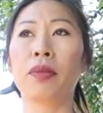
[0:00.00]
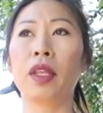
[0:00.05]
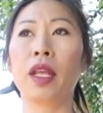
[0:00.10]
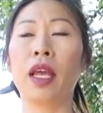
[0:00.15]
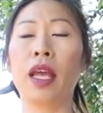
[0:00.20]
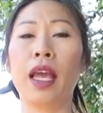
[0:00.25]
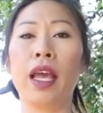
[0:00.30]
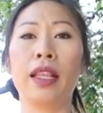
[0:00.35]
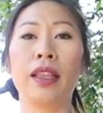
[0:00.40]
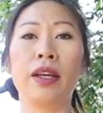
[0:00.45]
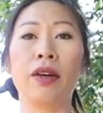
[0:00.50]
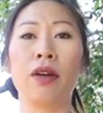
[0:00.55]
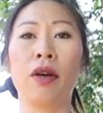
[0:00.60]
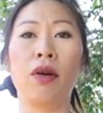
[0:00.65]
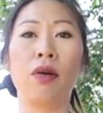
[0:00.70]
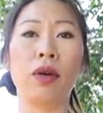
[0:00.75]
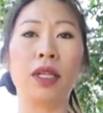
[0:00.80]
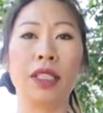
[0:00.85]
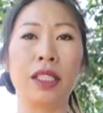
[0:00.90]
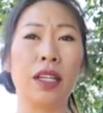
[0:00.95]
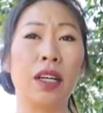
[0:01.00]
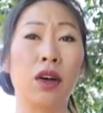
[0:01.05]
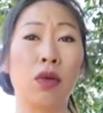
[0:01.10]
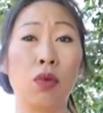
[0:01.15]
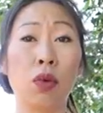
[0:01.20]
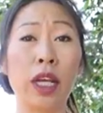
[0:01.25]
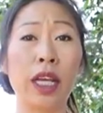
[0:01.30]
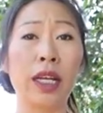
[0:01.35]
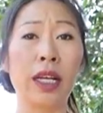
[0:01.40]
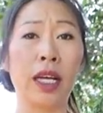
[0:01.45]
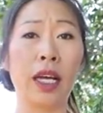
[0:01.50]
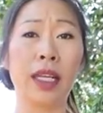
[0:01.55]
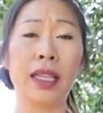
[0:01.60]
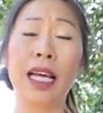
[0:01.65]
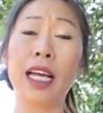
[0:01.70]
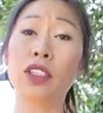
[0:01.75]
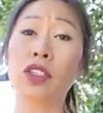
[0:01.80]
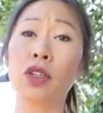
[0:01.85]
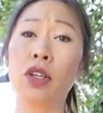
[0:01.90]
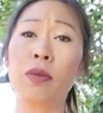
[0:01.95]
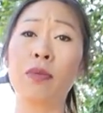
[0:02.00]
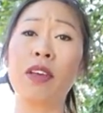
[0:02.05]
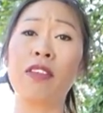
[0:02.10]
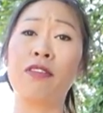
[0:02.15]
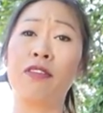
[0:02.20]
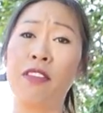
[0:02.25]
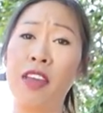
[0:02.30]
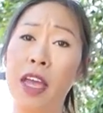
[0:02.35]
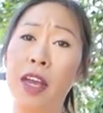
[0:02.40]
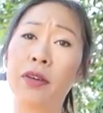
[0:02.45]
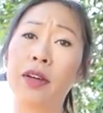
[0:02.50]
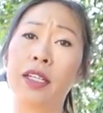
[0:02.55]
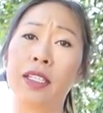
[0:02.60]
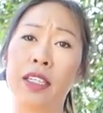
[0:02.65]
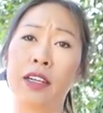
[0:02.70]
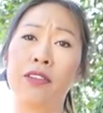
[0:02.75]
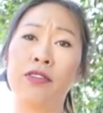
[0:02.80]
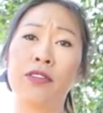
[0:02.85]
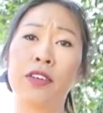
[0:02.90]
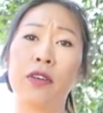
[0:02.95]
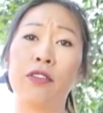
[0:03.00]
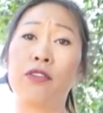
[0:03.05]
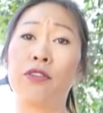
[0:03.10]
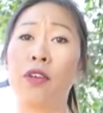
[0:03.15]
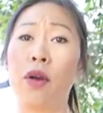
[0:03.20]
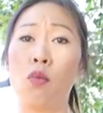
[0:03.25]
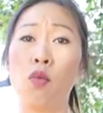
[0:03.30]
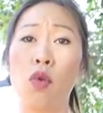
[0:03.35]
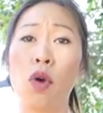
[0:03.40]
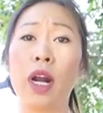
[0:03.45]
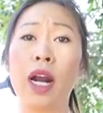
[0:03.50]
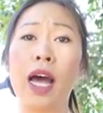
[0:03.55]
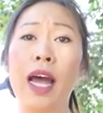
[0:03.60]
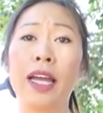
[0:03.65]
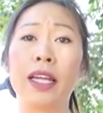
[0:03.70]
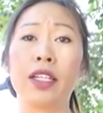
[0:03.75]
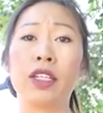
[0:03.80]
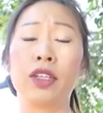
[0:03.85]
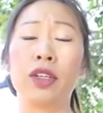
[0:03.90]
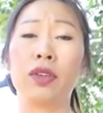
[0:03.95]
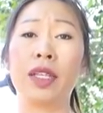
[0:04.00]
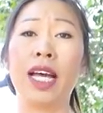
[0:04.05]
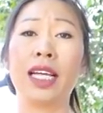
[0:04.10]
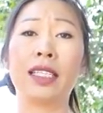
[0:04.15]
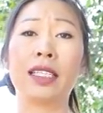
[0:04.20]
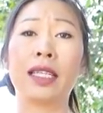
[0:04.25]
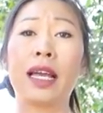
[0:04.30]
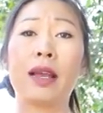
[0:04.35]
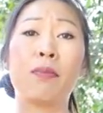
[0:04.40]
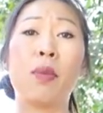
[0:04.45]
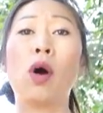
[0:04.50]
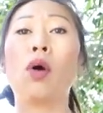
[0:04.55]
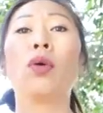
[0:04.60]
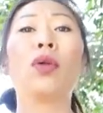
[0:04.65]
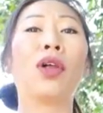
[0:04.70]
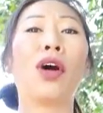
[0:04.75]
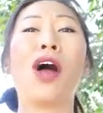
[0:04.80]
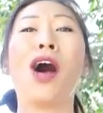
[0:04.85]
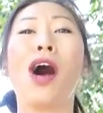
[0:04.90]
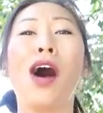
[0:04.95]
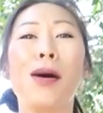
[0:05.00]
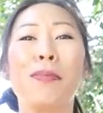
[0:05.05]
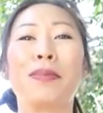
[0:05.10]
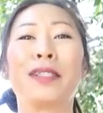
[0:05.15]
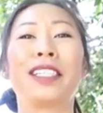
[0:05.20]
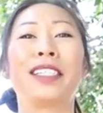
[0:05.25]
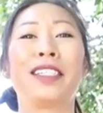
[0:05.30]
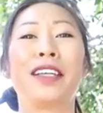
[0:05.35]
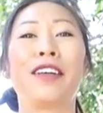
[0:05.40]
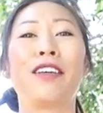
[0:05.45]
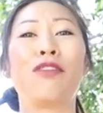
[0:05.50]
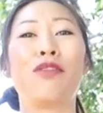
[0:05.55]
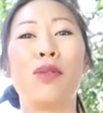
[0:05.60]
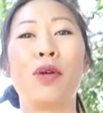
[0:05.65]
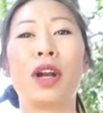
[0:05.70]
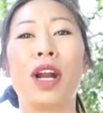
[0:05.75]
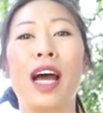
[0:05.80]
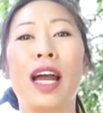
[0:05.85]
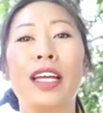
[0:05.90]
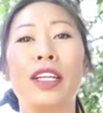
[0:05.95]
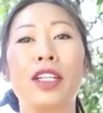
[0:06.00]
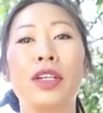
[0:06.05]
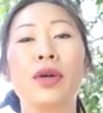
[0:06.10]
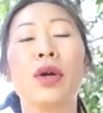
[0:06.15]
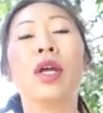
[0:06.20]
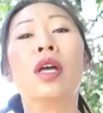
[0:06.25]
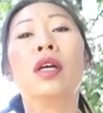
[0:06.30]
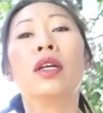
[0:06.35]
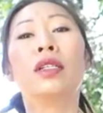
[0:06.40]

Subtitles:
And they're always in an arena. That's going to be very different from what I do. That's like polar opposite of what I do.